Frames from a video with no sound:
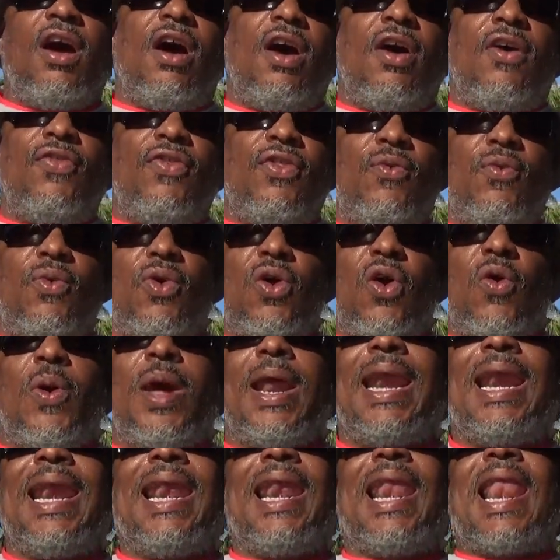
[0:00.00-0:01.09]
of the world with
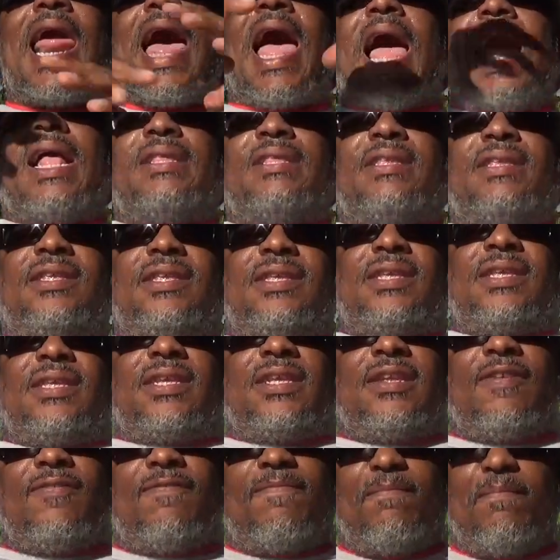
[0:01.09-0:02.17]
lots
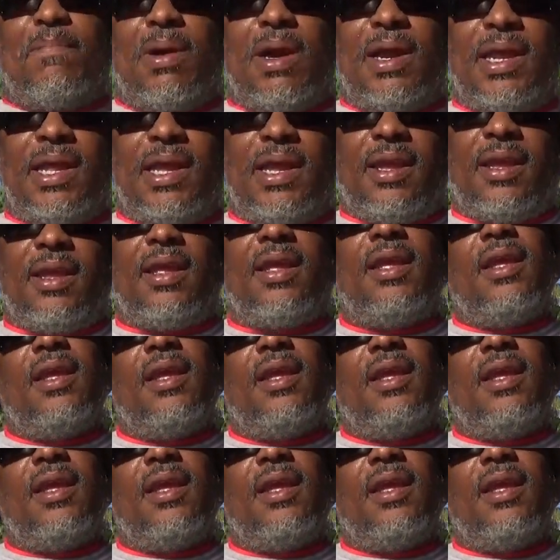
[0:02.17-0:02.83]
of money